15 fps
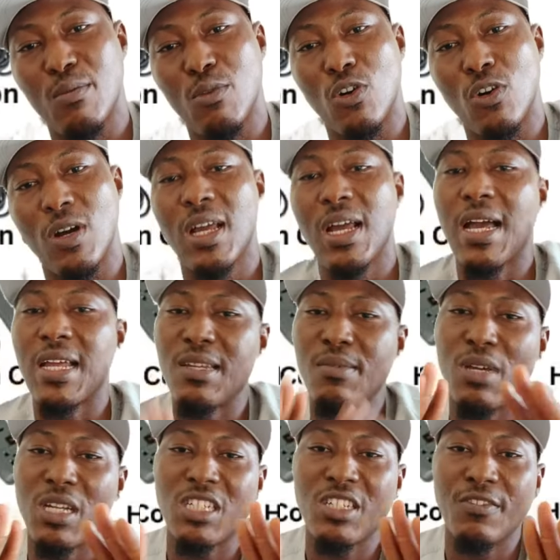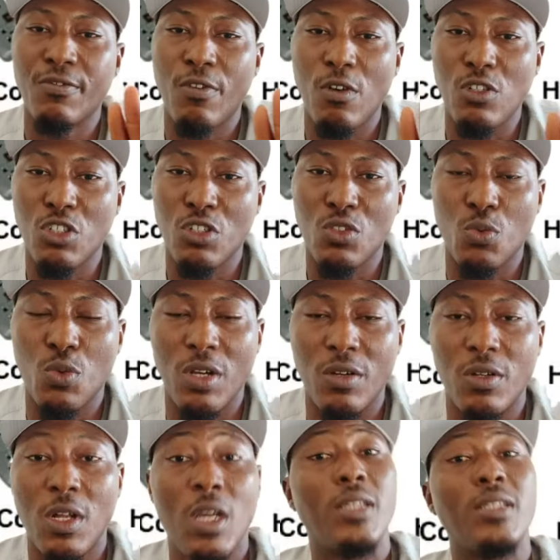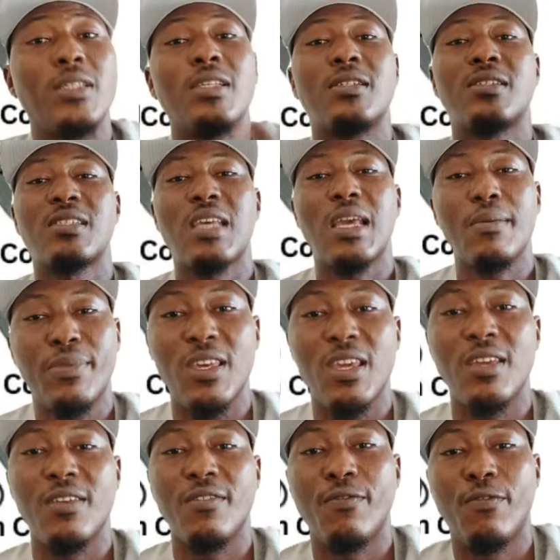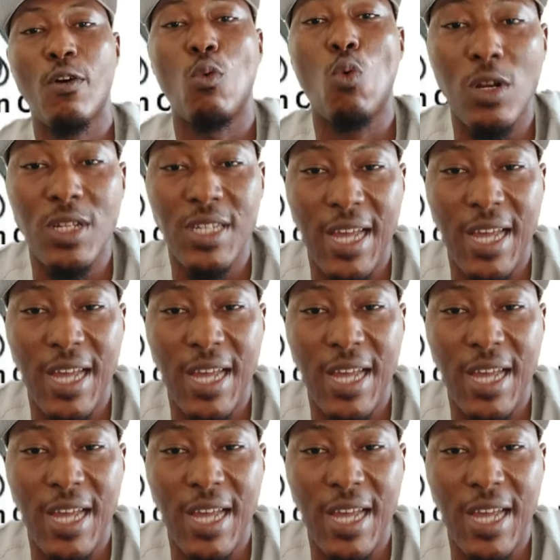and the machine functions well. The same thing for water.